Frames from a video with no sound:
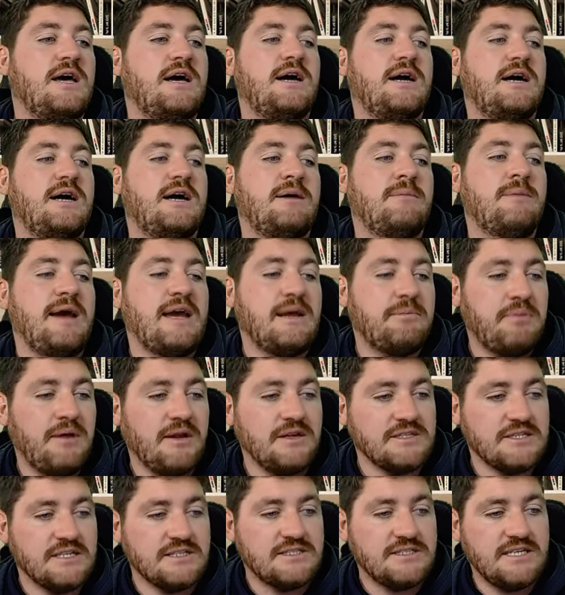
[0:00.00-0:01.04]
8
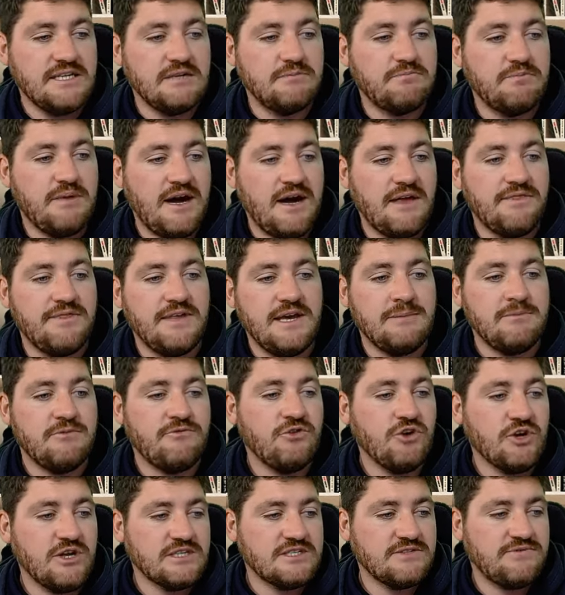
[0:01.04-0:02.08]
penalties conceded by them. If you
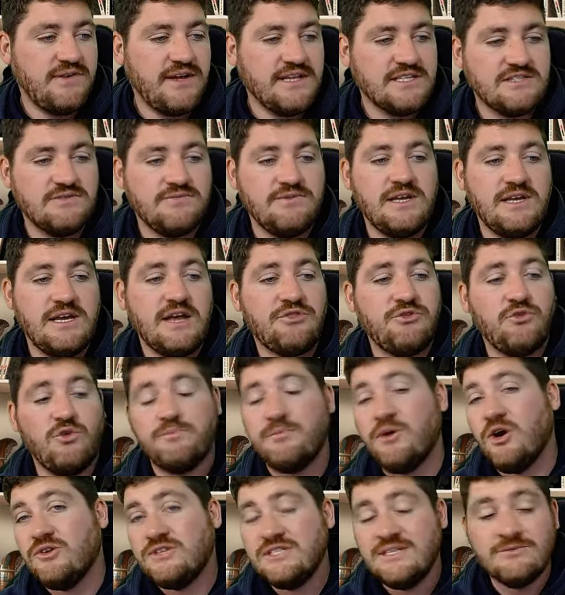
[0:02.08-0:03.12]
look at defensively, I thought
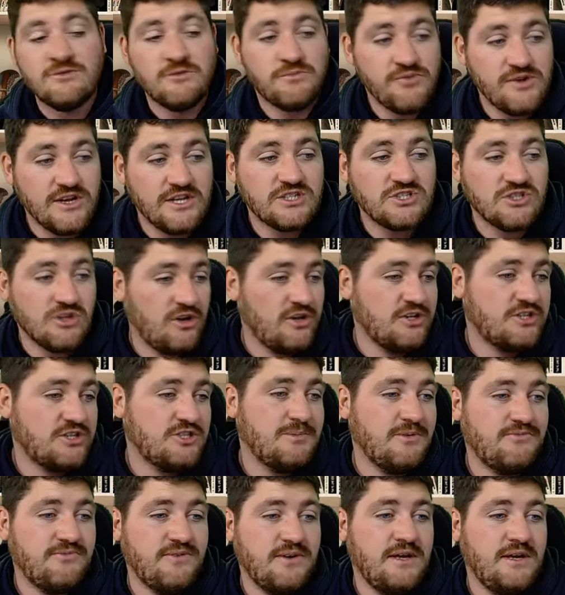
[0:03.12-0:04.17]
both teams were pretty solid, to be
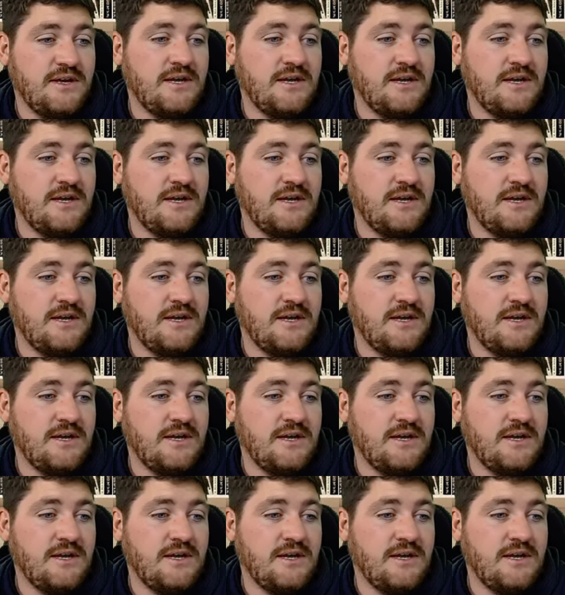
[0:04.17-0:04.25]
fair.